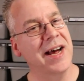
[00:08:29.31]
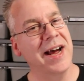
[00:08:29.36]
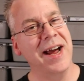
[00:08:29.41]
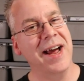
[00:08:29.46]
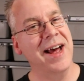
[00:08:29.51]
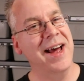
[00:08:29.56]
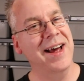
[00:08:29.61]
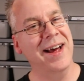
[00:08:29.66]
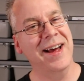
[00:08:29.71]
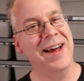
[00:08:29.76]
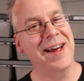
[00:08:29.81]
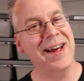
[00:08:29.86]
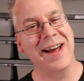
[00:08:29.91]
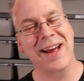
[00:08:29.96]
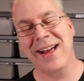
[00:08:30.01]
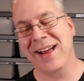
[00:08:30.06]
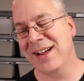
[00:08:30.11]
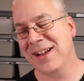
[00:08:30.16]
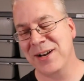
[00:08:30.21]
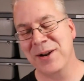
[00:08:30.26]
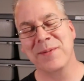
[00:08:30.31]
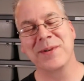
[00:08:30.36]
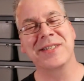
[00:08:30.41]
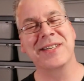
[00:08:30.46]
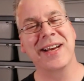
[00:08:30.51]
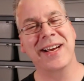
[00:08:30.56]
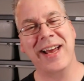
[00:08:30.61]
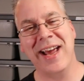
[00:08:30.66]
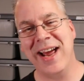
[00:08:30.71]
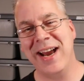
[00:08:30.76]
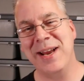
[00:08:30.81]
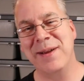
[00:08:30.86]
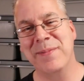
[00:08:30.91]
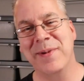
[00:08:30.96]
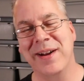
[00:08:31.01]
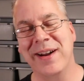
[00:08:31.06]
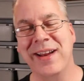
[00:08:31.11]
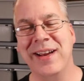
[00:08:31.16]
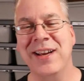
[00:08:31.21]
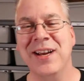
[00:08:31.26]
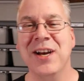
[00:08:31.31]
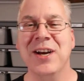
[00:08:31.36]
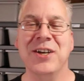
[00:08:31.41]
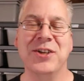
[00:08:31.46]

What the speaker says: I can almost take anybody,